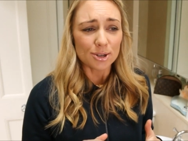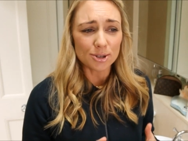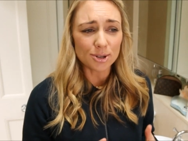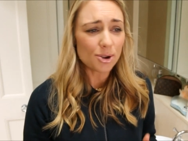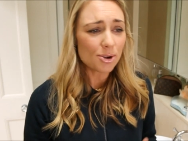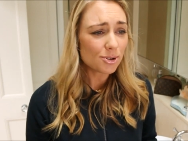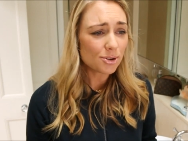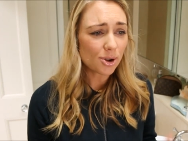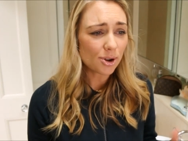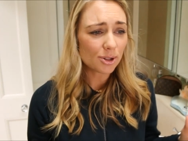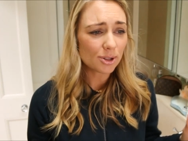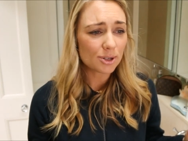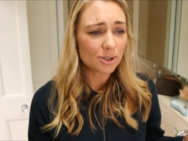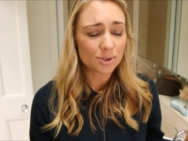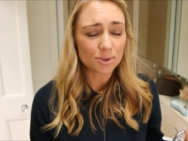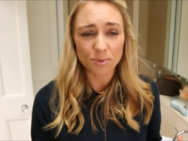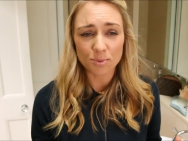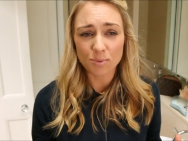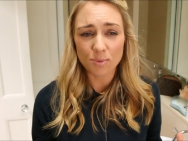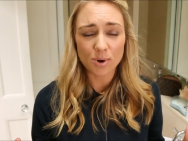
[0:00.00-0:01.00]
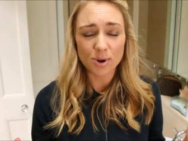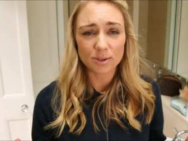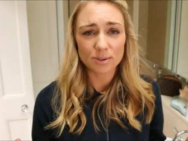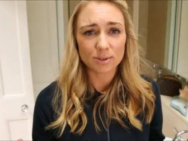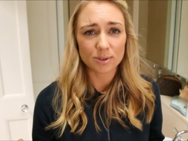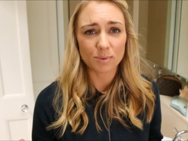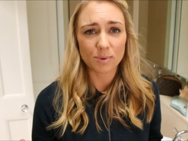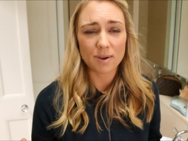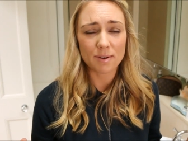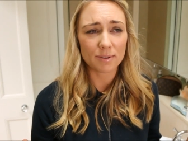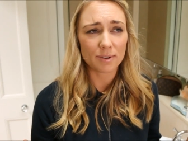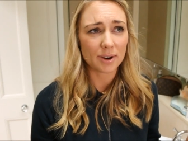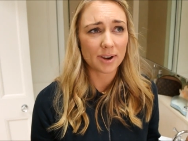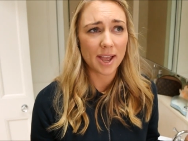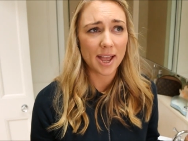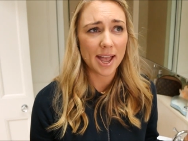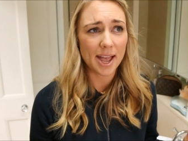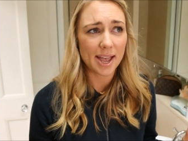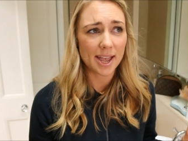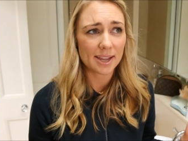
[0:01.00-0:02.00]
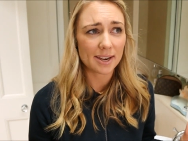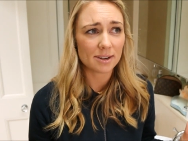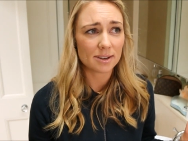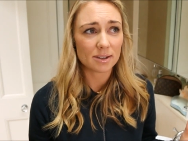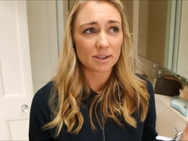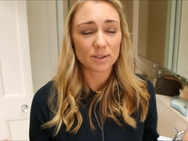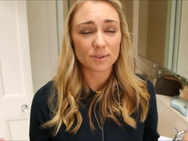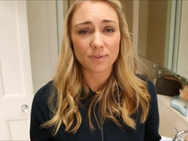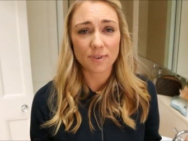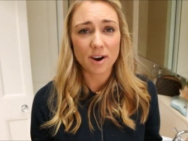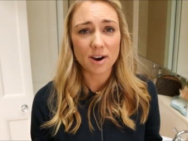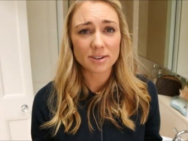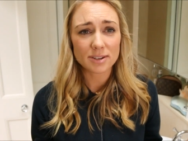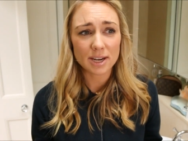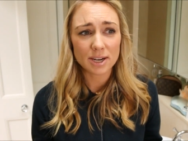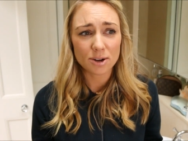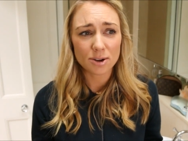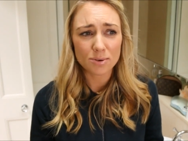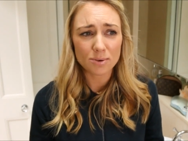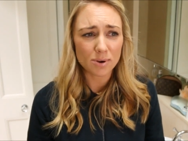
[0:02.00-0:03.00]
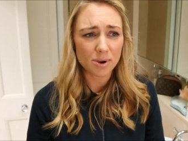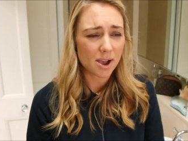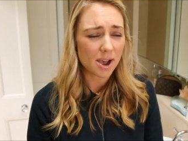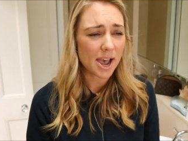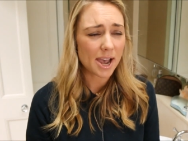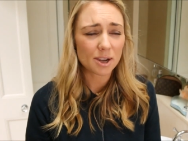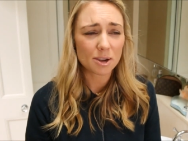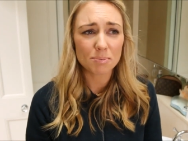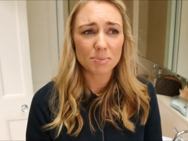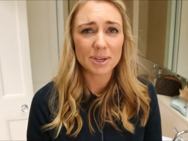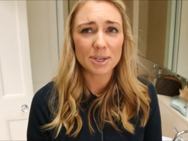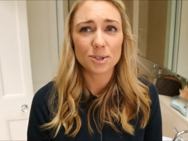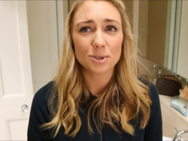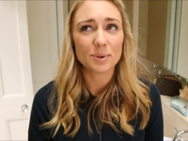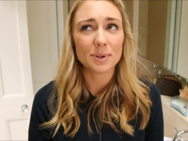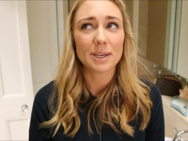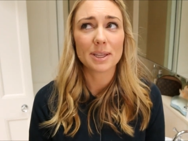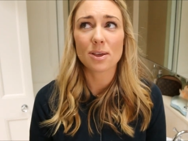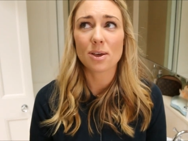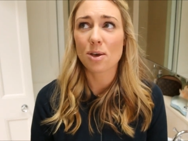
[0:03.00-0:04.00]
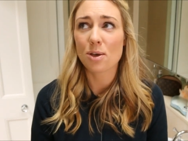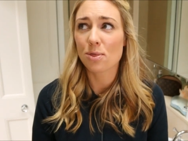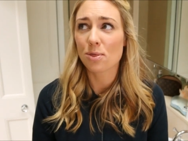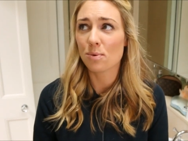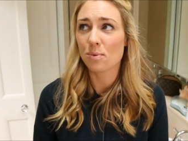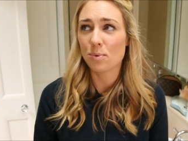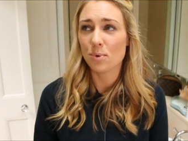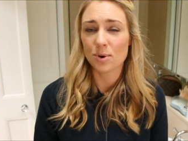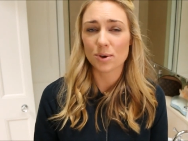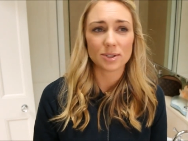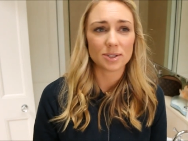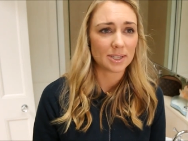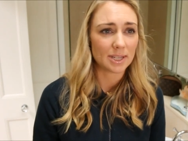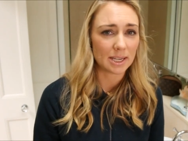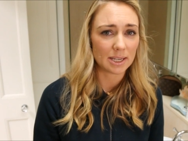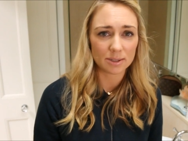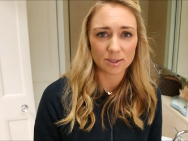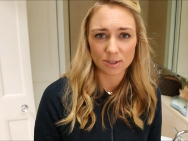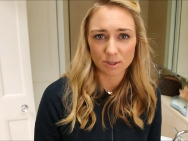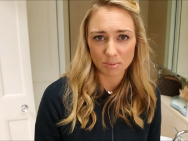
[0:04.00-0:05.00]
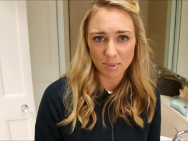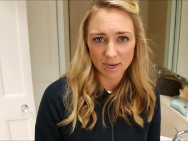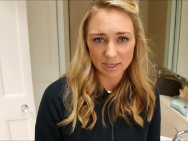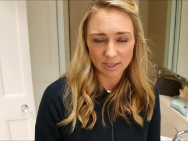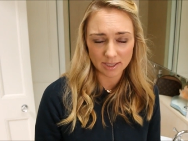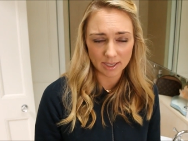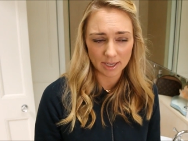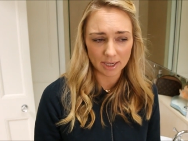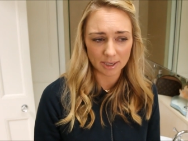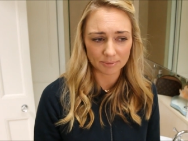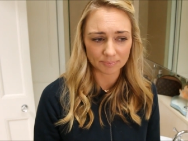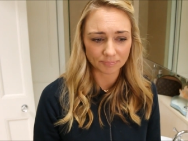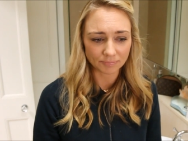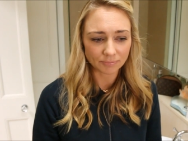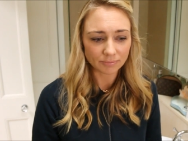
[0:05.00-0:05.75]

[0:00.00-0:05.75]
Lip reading: no knowledge whatsoever. And as far as I know, I could be doing the worst things to my skin.